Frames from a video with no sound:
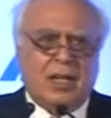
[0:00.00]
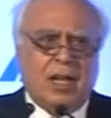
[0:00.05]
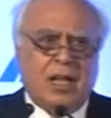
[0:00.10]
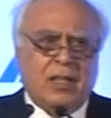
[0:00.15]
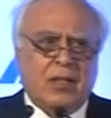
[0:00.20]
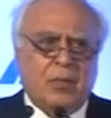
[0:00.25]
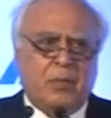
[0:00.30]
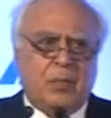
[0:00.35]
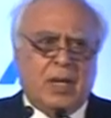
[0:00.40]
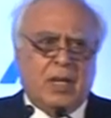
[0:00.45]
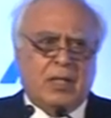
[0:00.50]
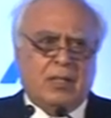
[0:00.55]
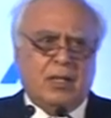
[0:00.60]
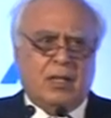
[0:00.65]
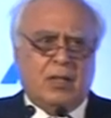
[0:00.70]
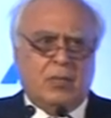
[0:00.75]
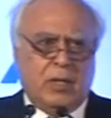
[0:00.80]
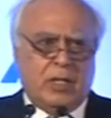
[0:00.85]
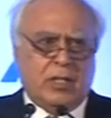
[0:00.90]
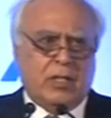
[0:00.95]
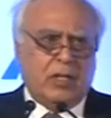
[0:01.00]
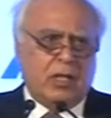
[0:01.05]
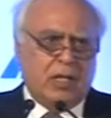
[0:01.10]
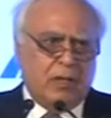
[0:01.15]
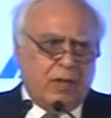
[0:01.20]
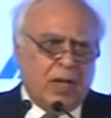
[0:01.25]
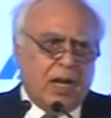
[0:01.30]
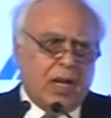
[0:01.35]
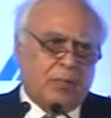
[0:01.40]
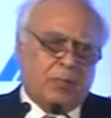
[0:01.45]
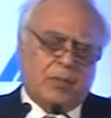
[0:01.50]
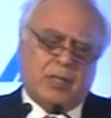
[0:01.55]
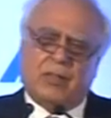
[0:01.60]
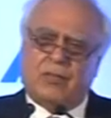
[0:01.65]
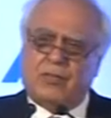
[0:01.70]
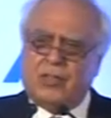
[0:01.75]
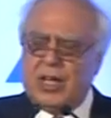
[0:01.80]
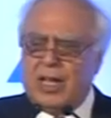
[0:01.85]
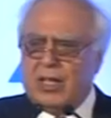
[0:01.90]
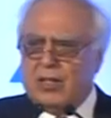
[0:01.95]
and the pace at which they developed
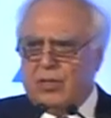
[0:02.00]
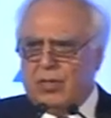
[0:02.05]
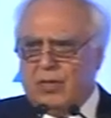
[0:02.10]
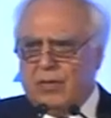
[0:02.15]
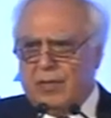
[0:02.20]
have changed